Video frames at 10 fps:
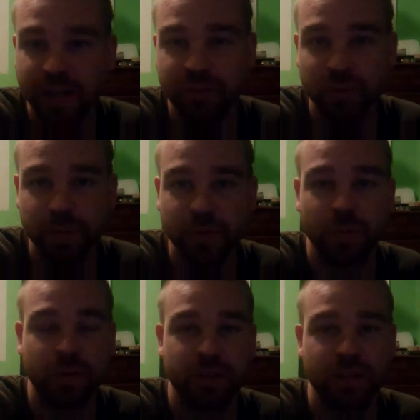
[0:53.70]
I have to be to
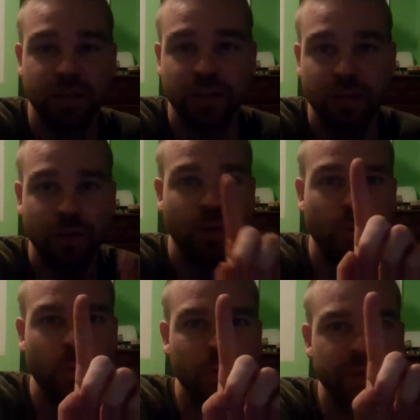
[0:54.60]
work in
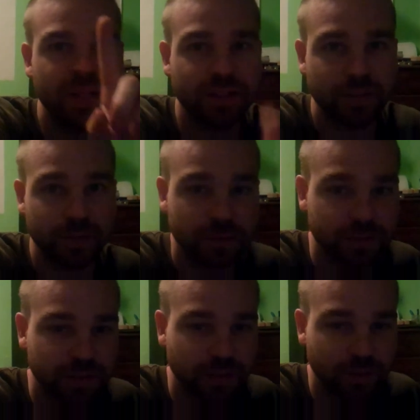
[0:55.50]
1 minute.
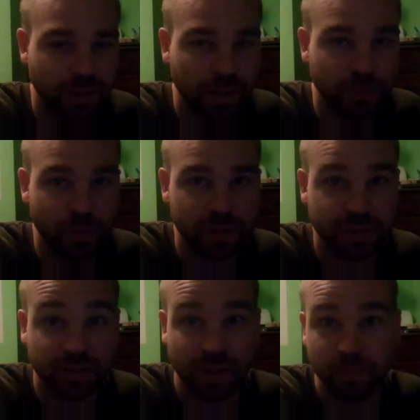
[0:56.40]
So, I'm going
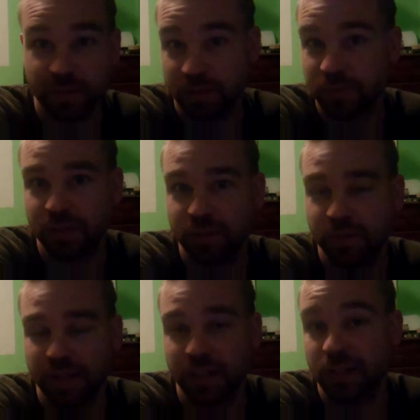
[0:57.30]
to stop this video
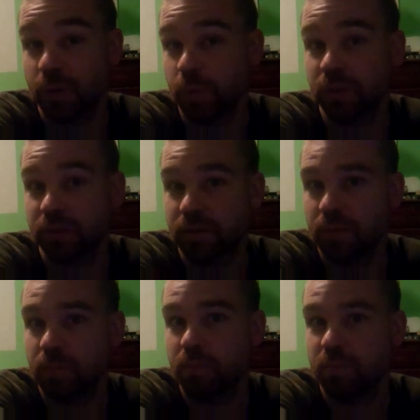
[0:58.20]
and go to work.
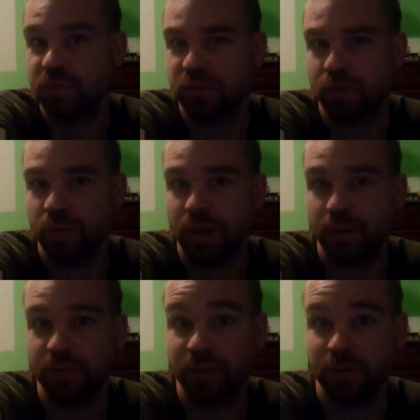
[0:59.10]
So, I
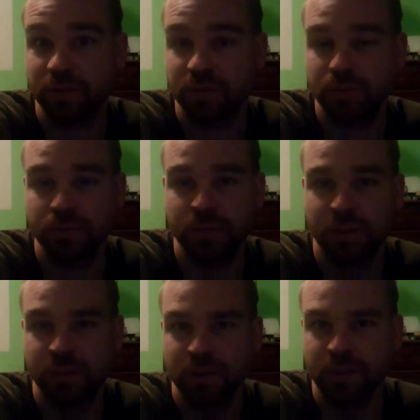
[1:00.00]
will talk to you
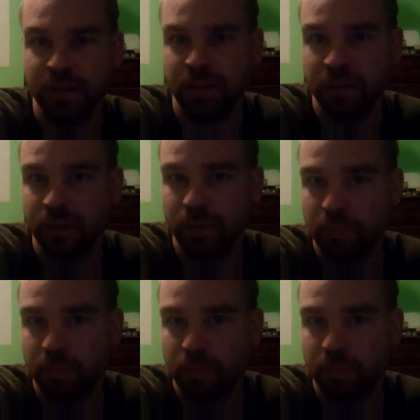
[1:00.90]
later.